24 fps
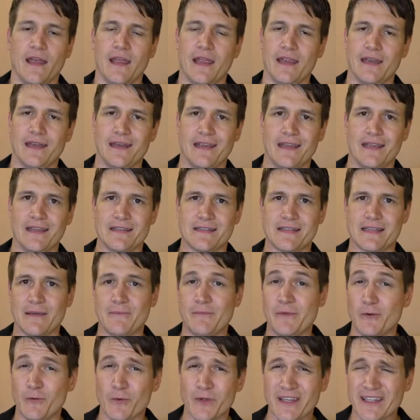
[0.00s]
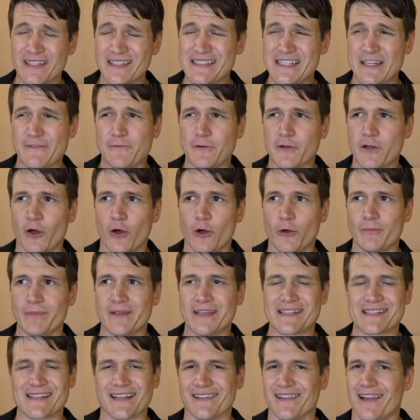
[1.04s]
And it can be really difficult
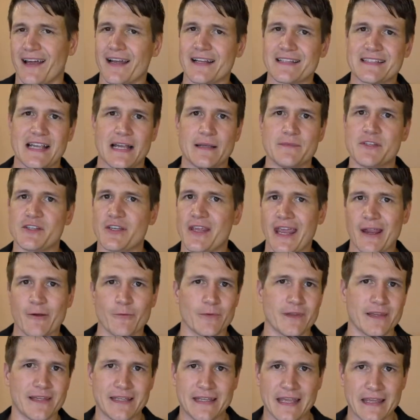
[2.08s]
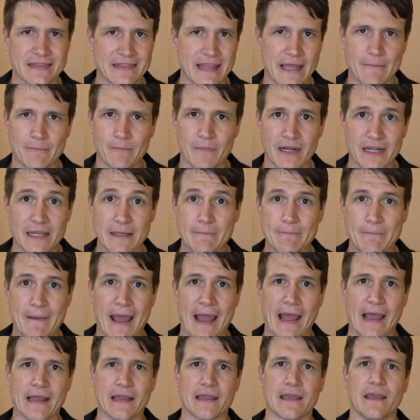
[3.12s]
because a lot of times you can't really get that money
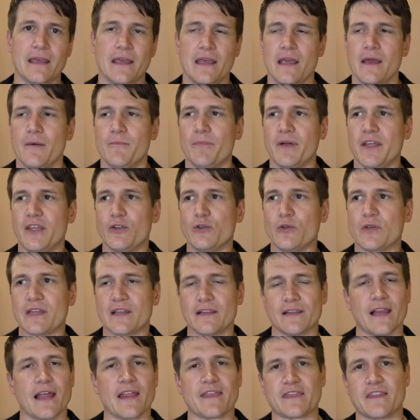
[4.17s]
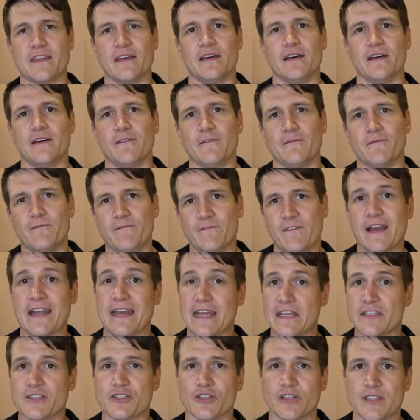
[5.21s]
back, but you can let the
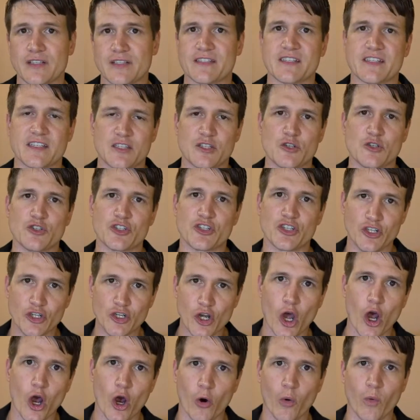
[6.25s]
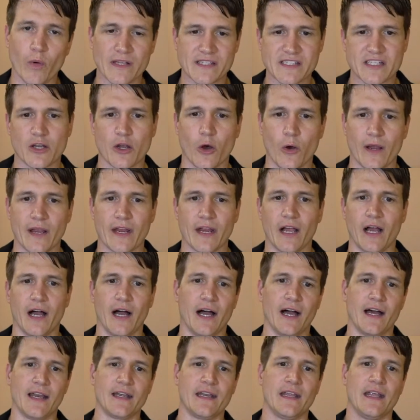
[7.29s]
financial institution know what's going
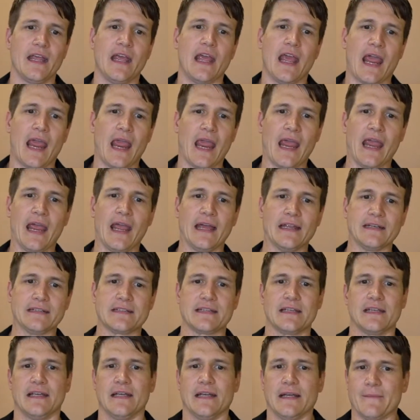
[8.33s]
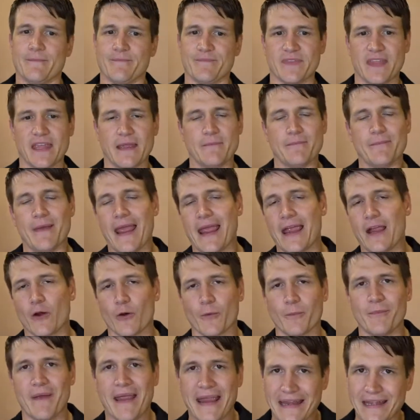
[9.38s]
on and they may or
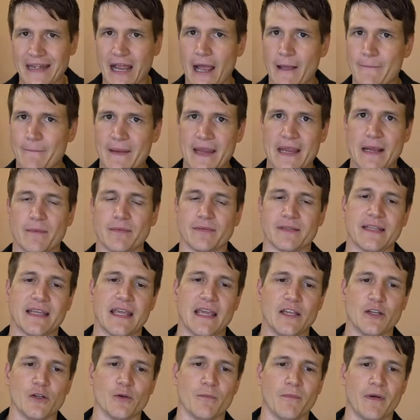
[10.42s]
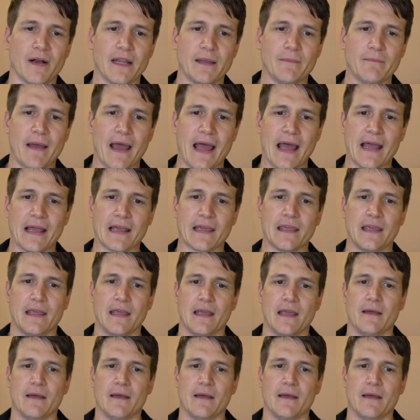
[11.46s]
may not be able to get your money back